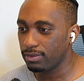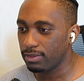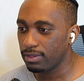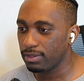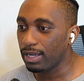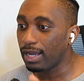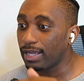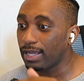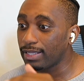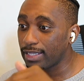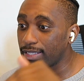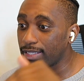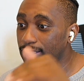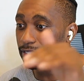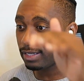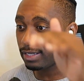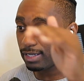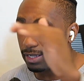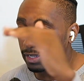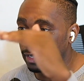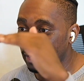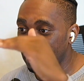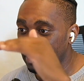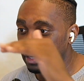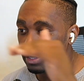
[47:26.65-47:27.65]
and then
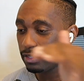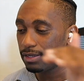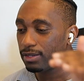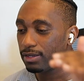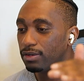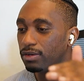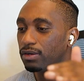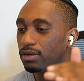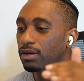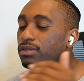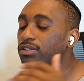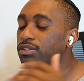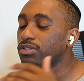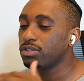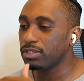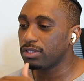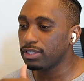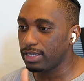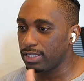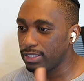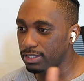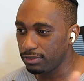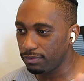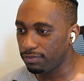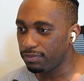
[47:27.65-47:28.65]
for the
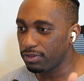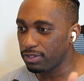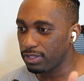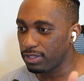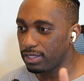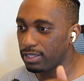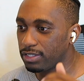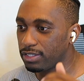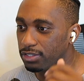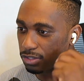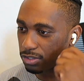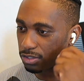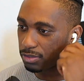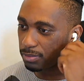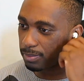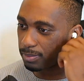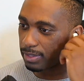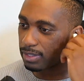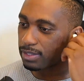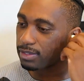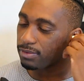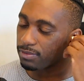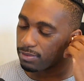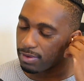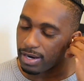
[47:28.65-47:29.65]
industry,
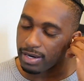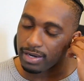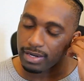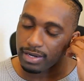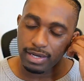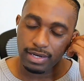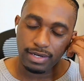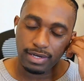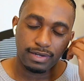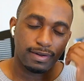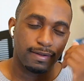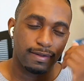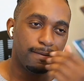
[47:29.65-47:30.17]
right? Got it.